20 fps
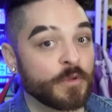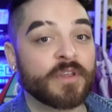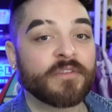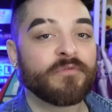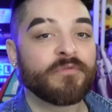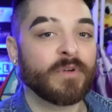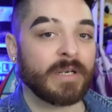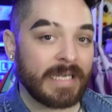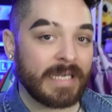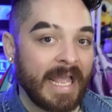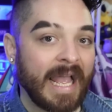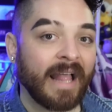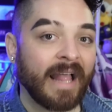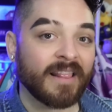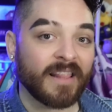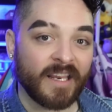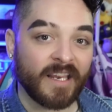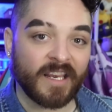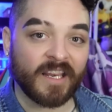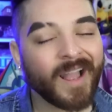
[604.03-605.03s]
the
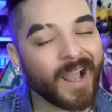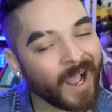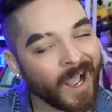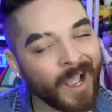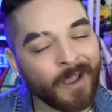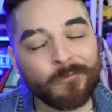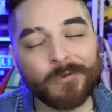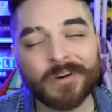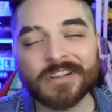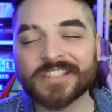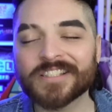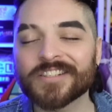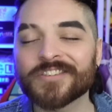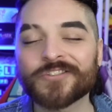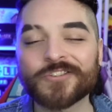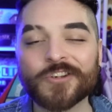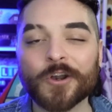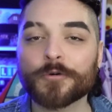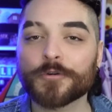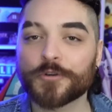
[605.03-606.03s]
finale, I wasn't
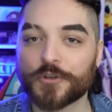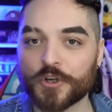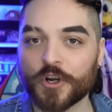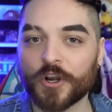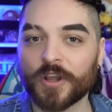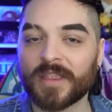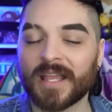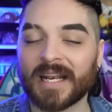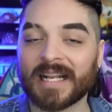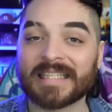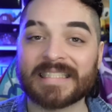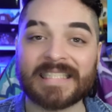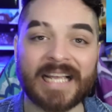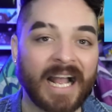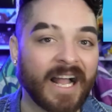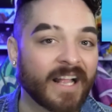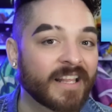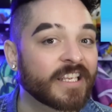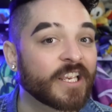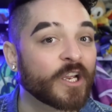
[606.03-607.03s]
so sure that
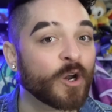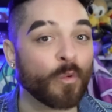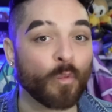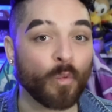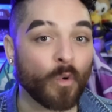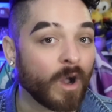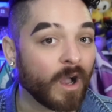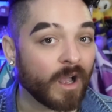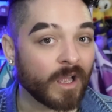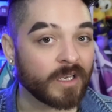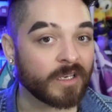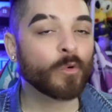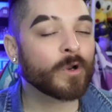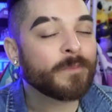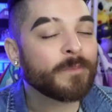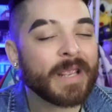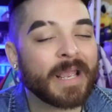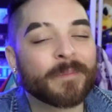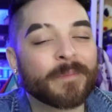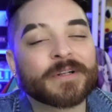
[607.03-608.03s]
Italia 1 would
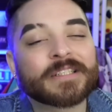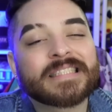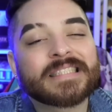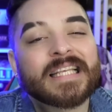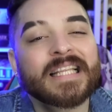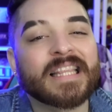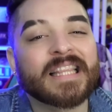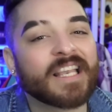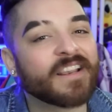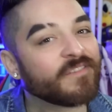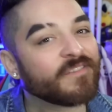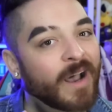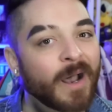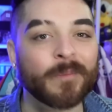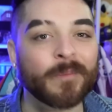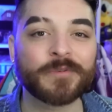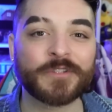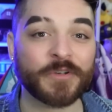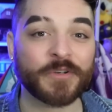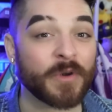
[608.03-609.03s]
be able to live
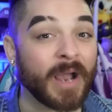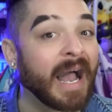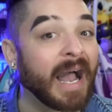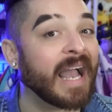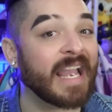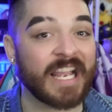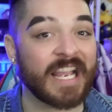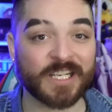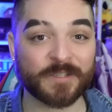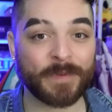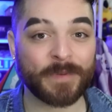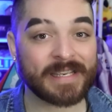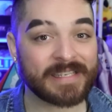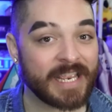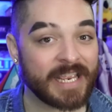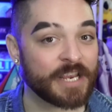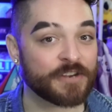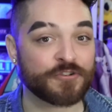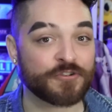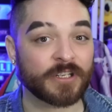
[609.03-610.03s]
up to high
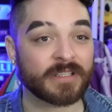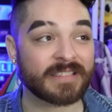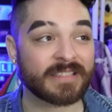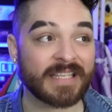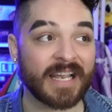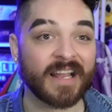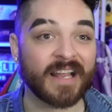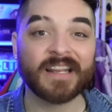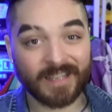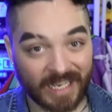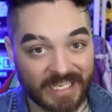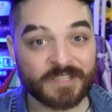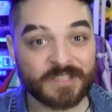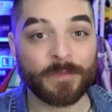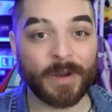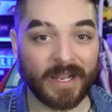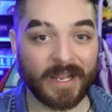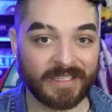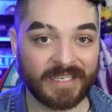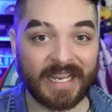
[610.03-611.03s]
expectations that
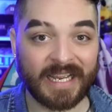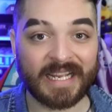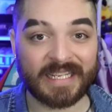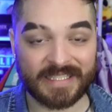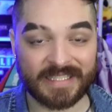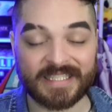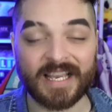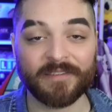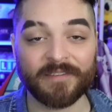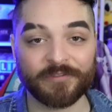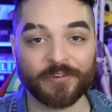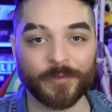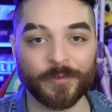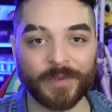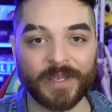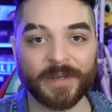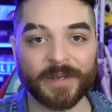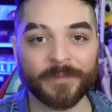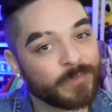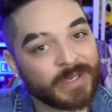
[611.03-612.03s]
España had set for
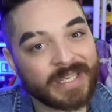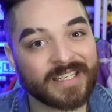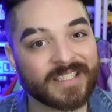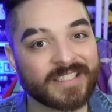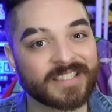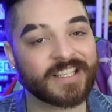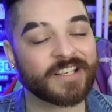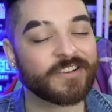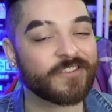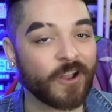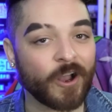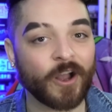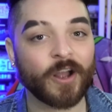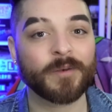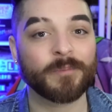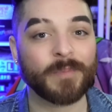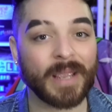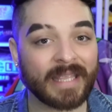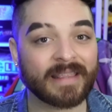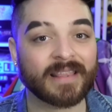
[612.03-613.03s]
me, because the
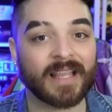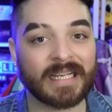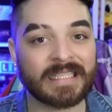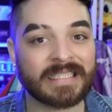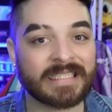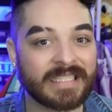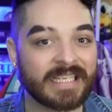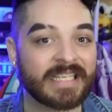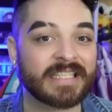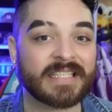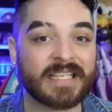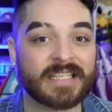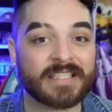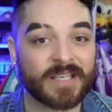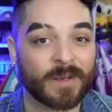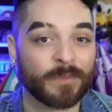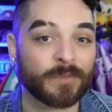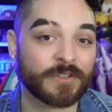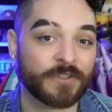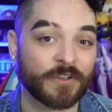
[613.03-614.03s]
non-mainline seasons
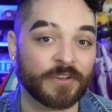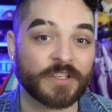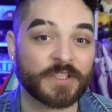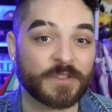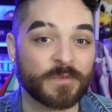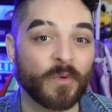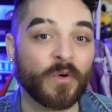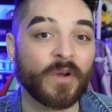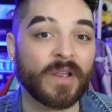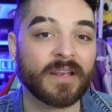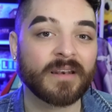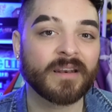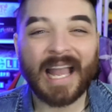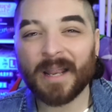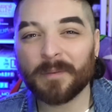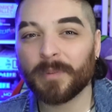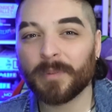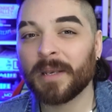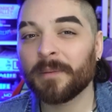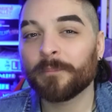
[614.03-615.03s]
up until this point
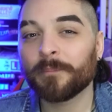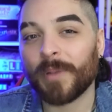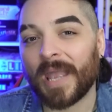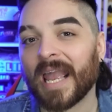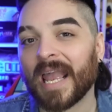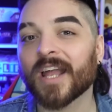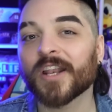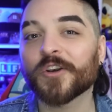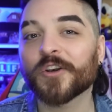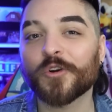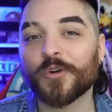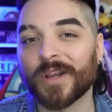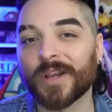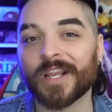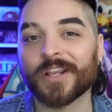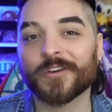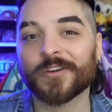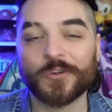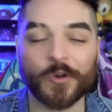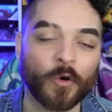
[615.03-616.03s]
had been
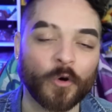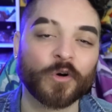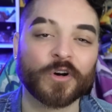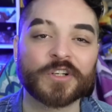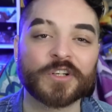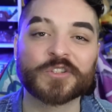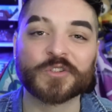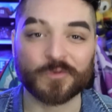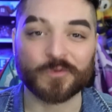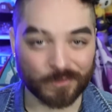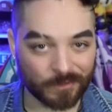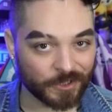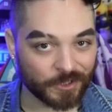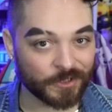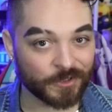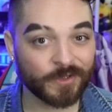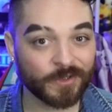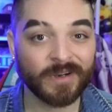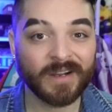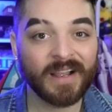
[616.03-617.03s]
pandering towards
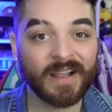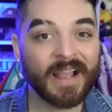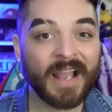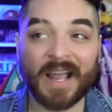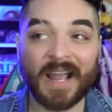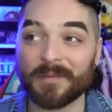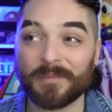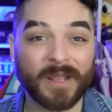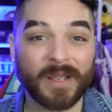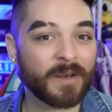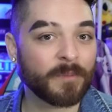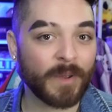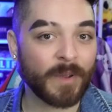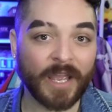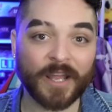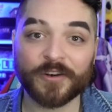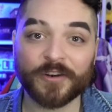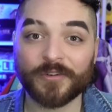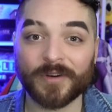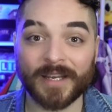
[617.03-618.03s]
Rue, had been
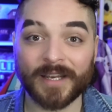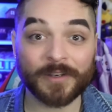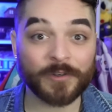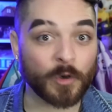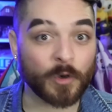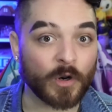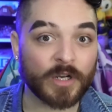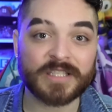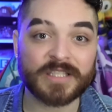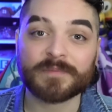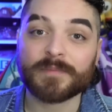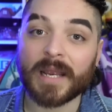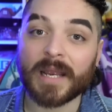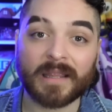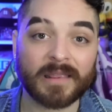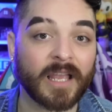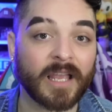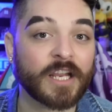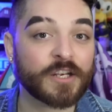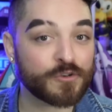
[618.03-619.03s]
pandering towards
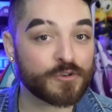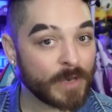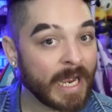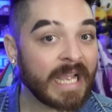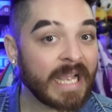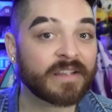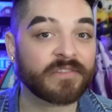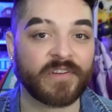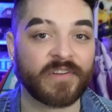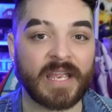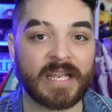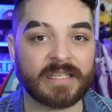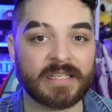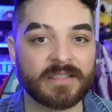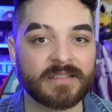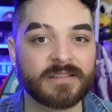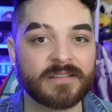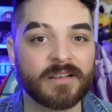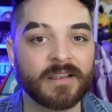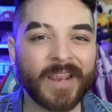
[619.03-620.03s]
mainline drag
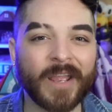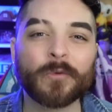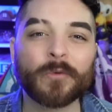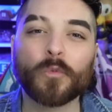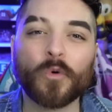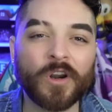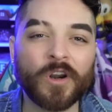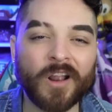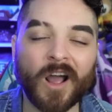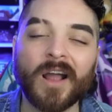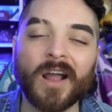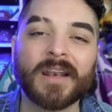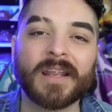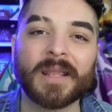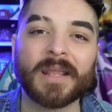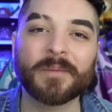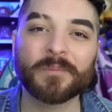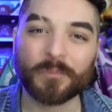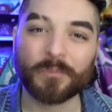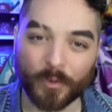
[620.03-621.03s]
fans, and were not
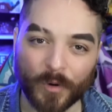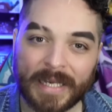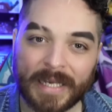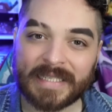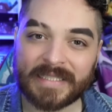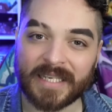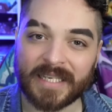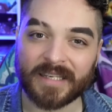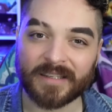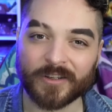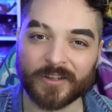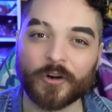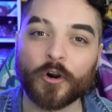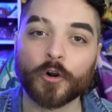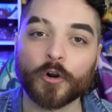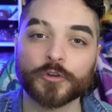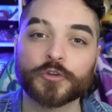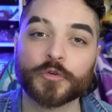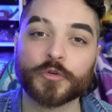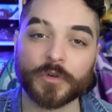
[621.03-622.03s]
embracing the
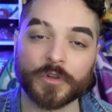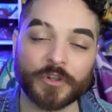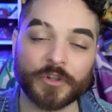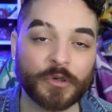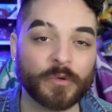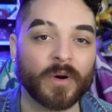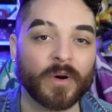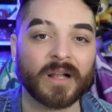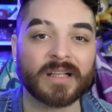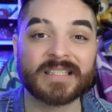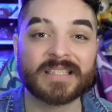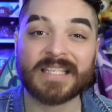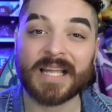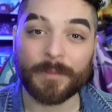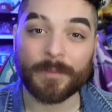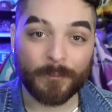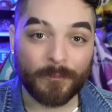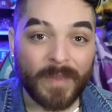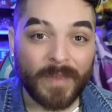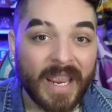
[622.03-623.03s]
cultural nuance
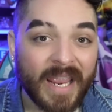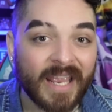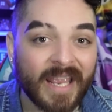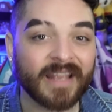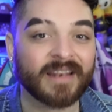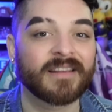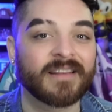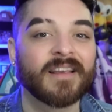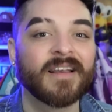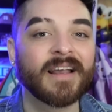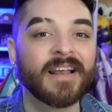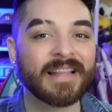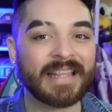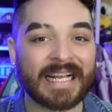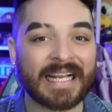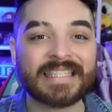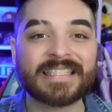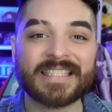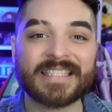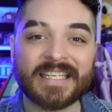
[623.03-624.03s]
that made
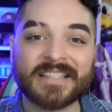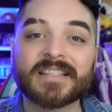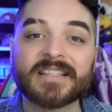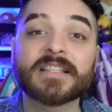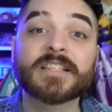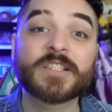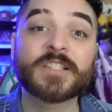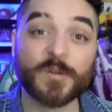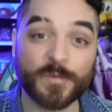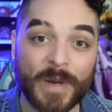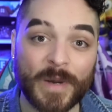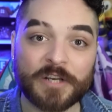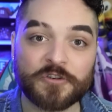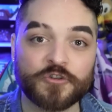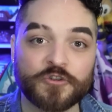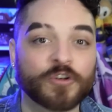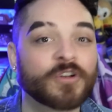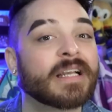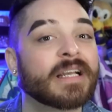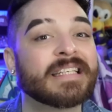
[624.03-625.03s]
that season
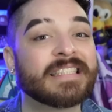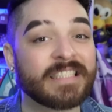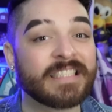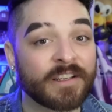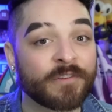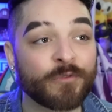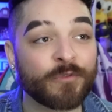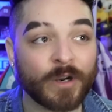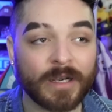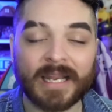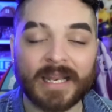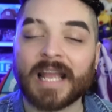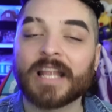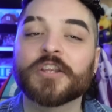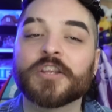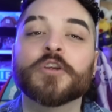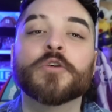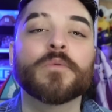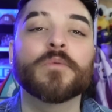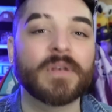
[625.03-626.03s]
special and different
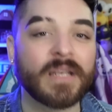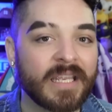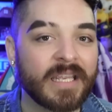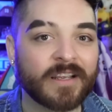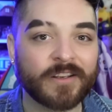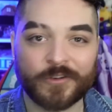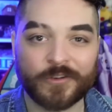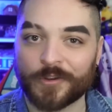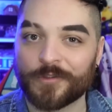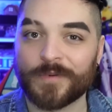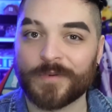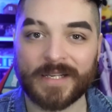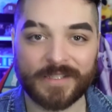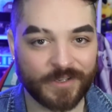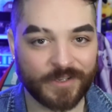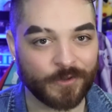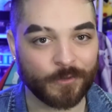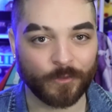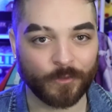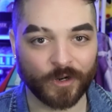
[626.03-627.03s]
and unique to the rest
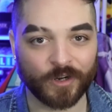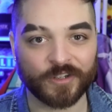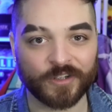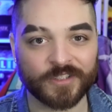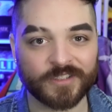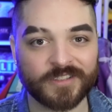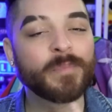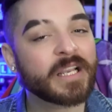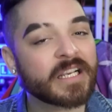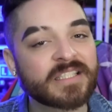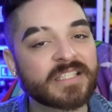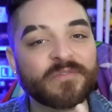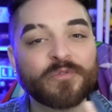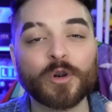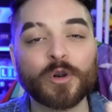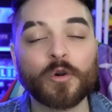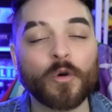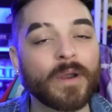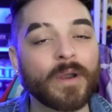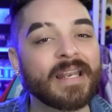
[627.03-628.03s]
of the world. Because if we're
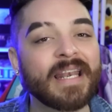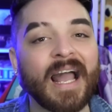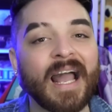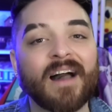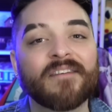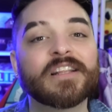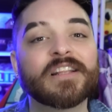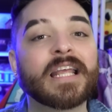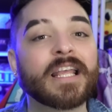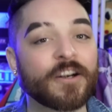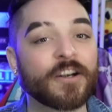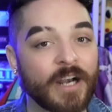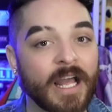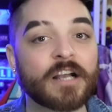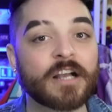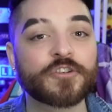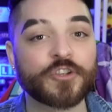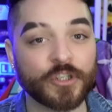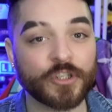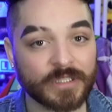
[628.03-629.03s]
going to have an
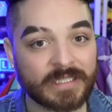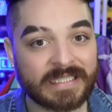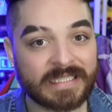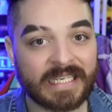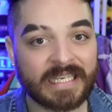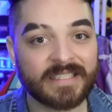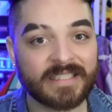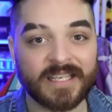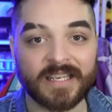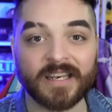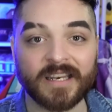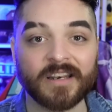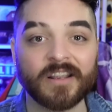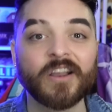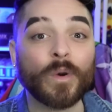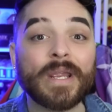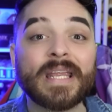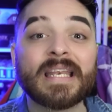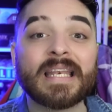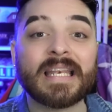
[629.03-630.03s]
international season,
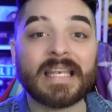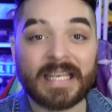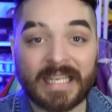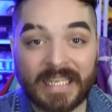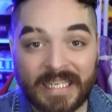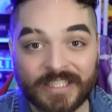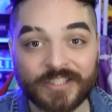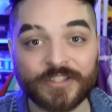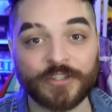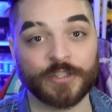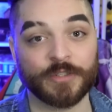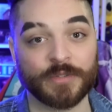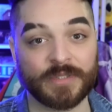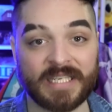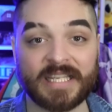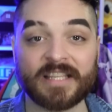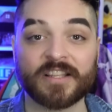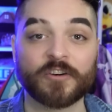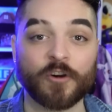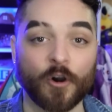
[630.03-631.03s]
we need to
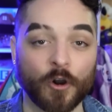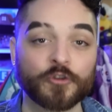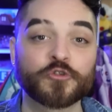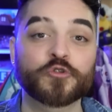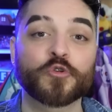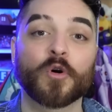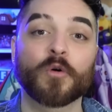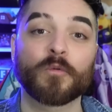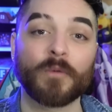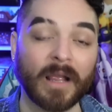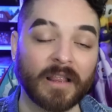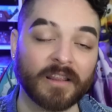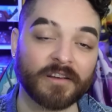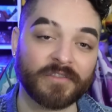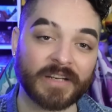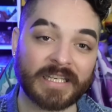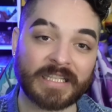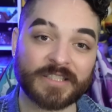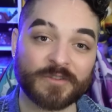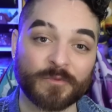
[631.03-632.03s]
see the cultural
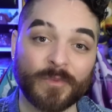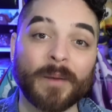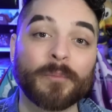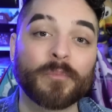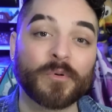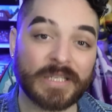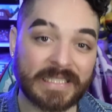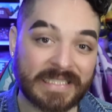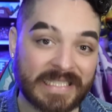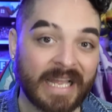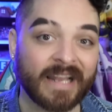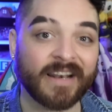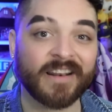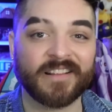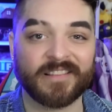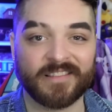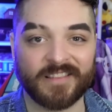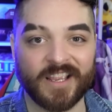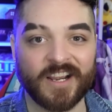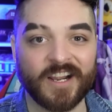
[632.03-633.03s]
relevance
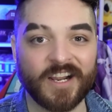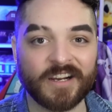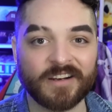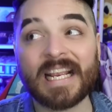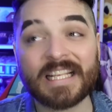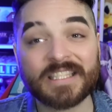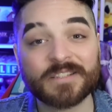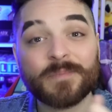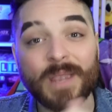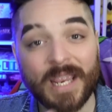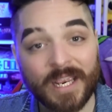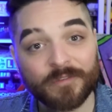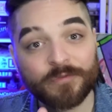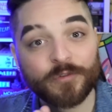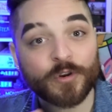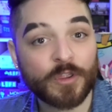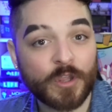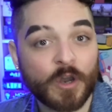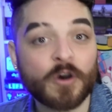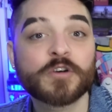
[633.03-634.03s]
represented there. It's made
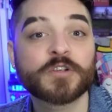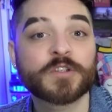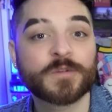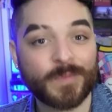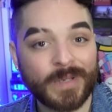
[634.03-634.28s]
for those